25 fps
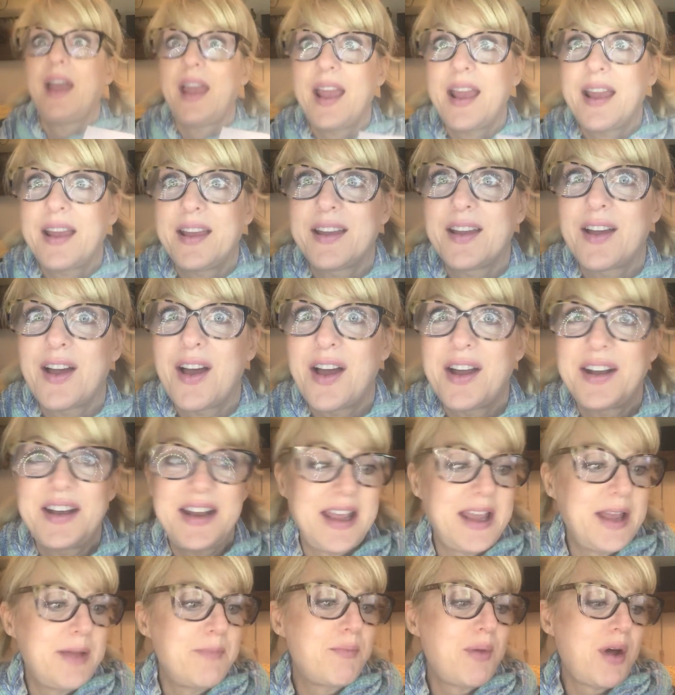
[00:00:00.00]
I got
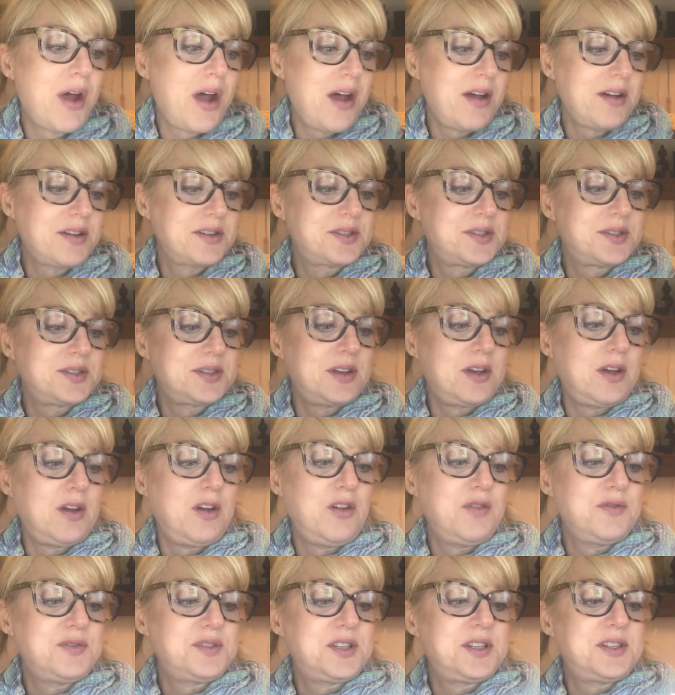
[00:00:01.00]
a box
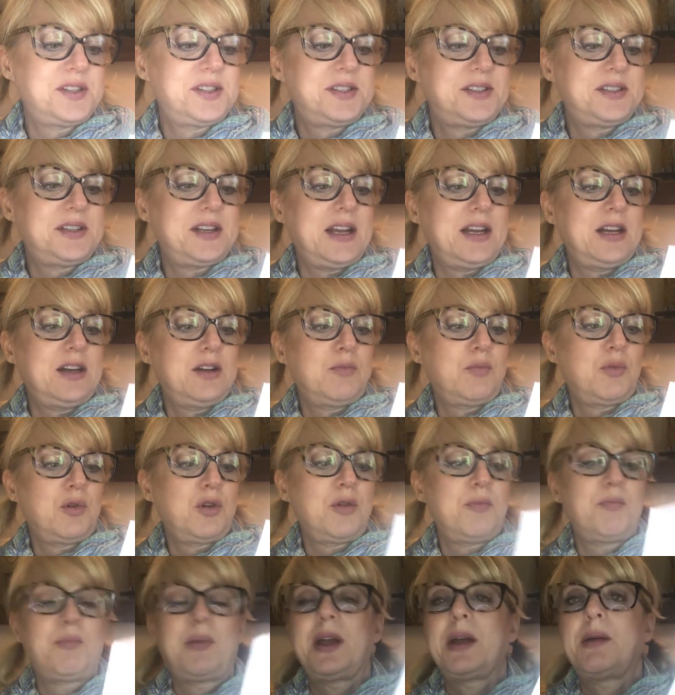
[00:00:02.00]
of
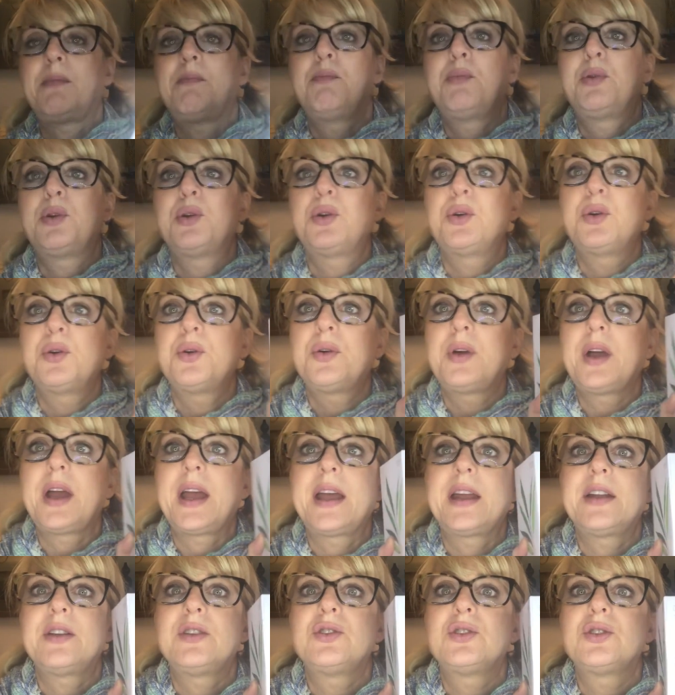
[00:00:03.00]
sustainable bamboo
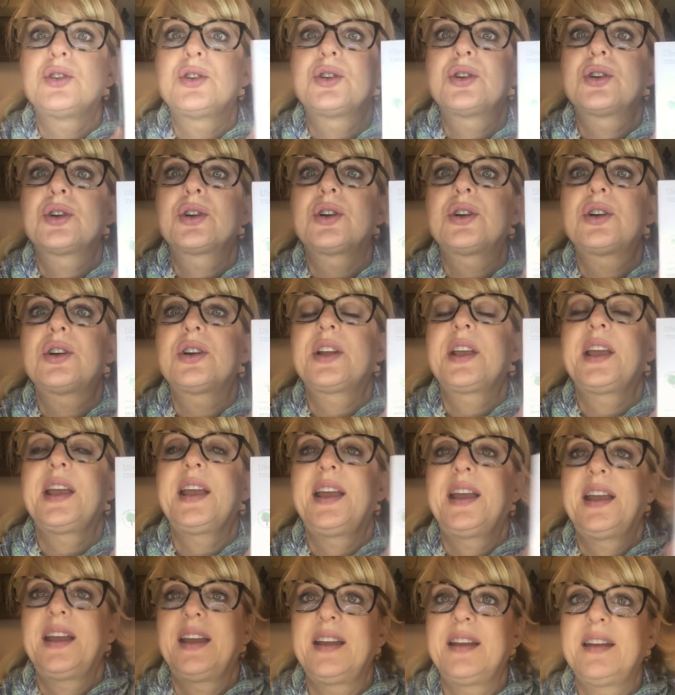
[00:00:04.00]
and sugar
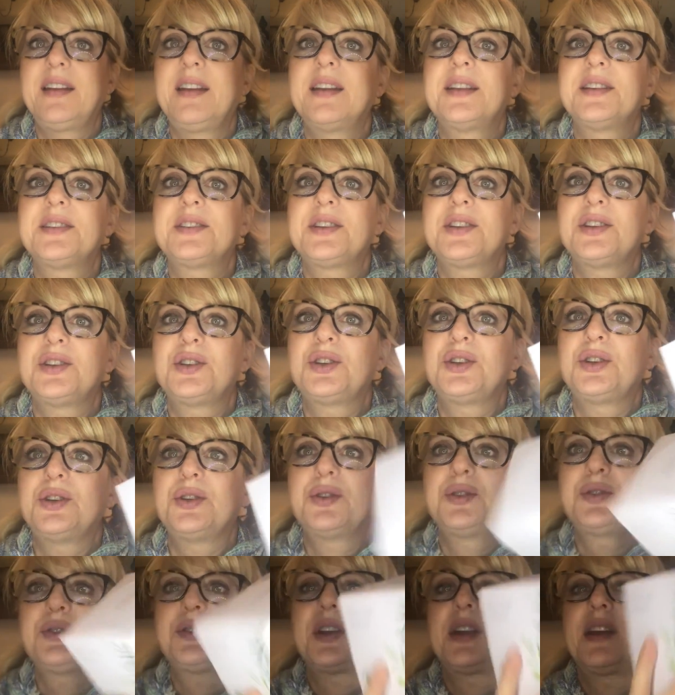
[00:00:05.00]
cane
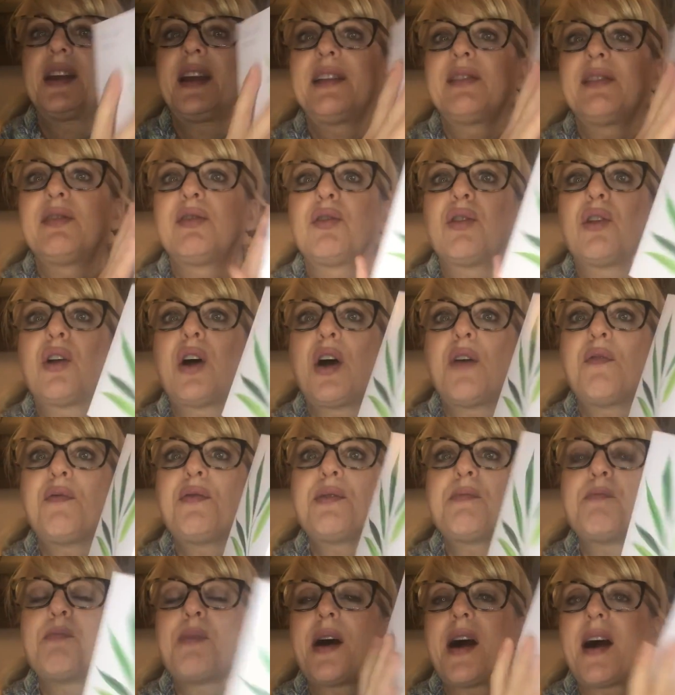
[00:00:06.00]
tissues, and I love
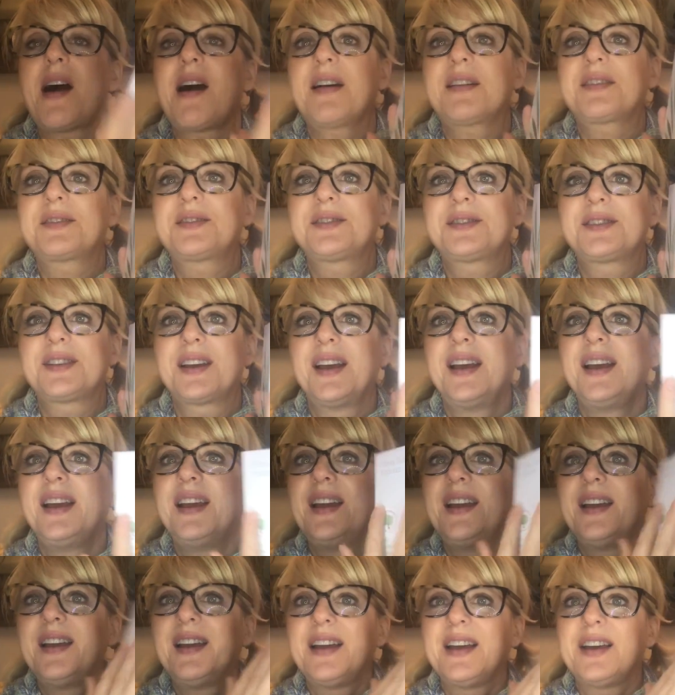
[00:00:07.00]
the box.
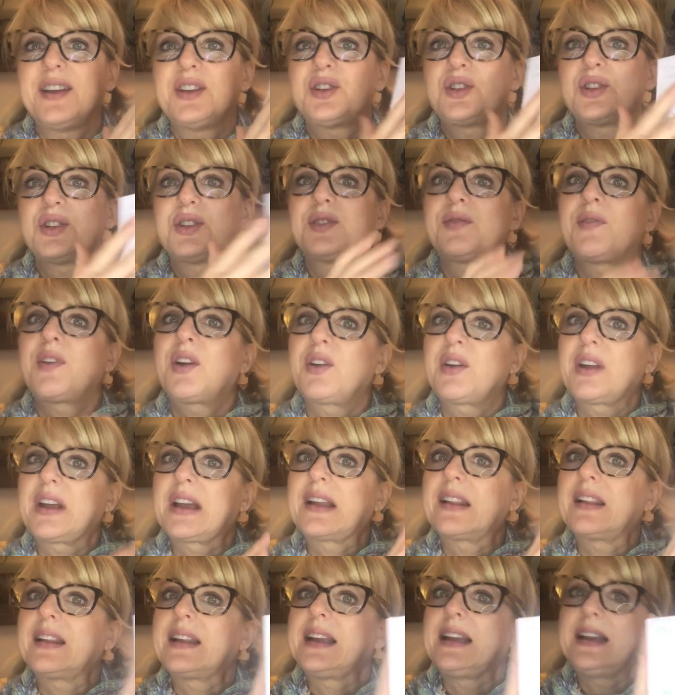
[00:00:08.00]
It's just very
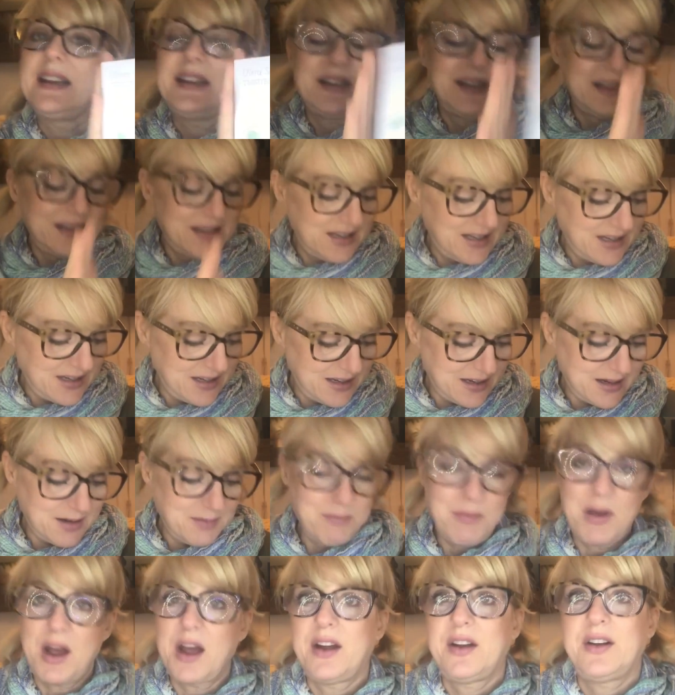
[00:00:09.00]
clean and neat and
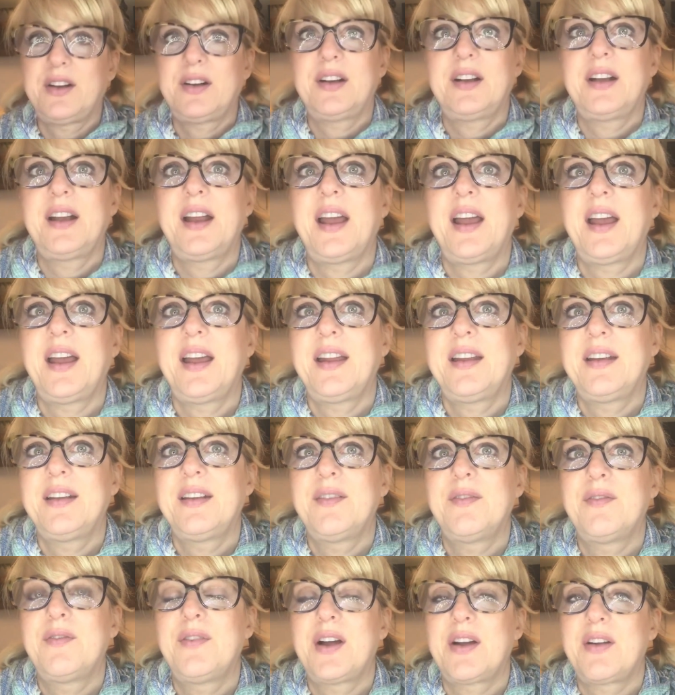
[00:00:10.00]
modern and
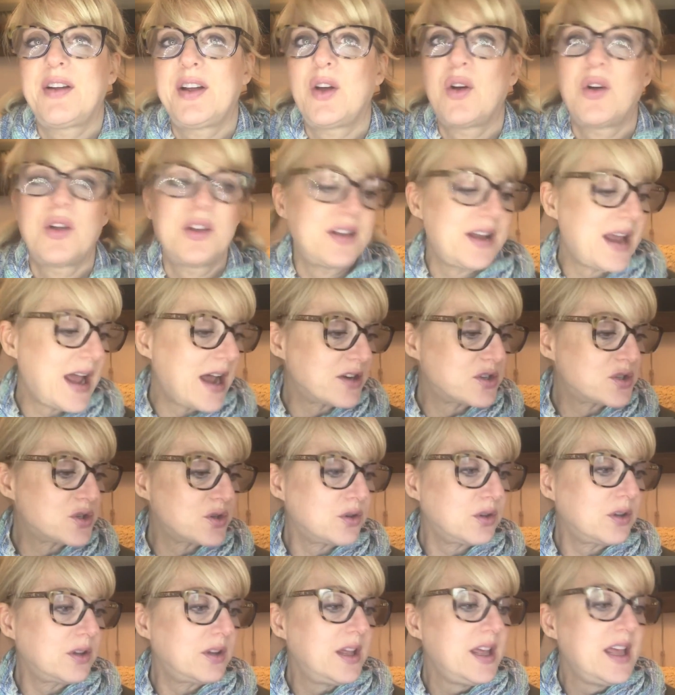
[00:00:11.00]
very all
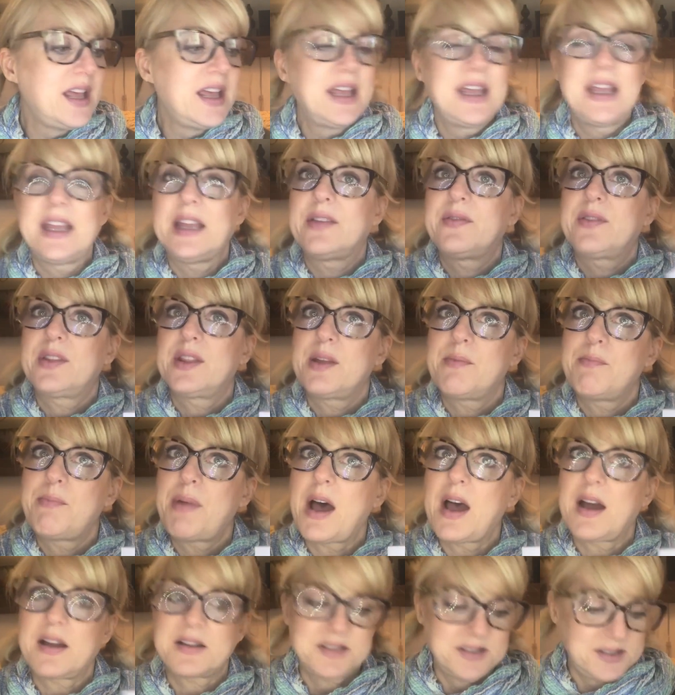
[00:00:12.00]
natural. Even the
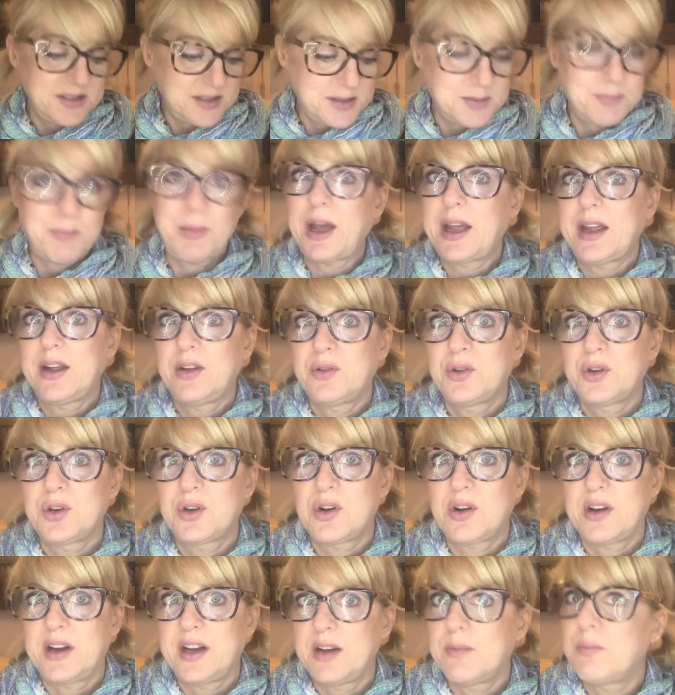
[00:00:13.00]
box is
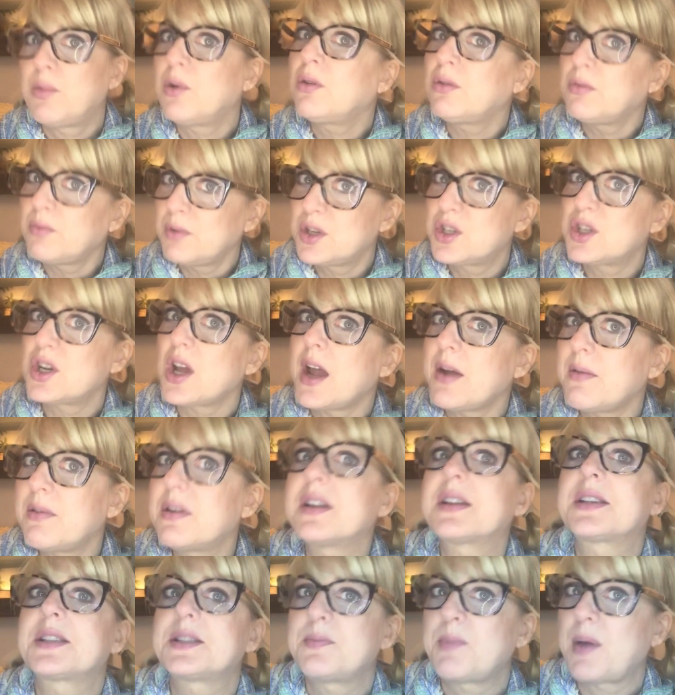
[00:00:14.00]
biodegradable, which I would
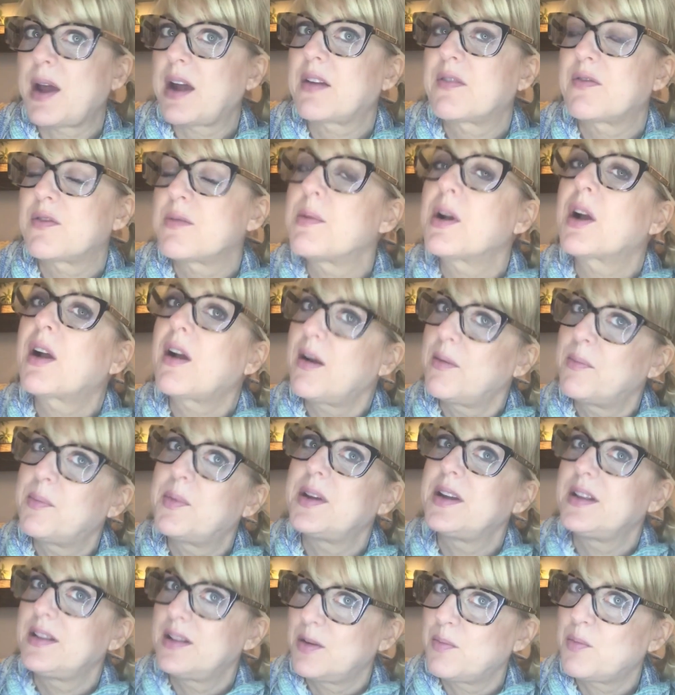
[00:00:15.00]
expect from a
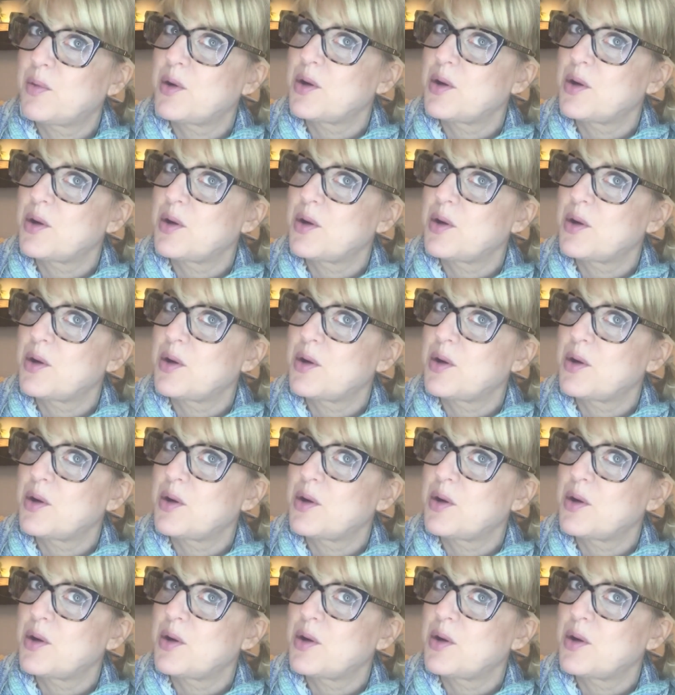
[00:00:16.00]
company that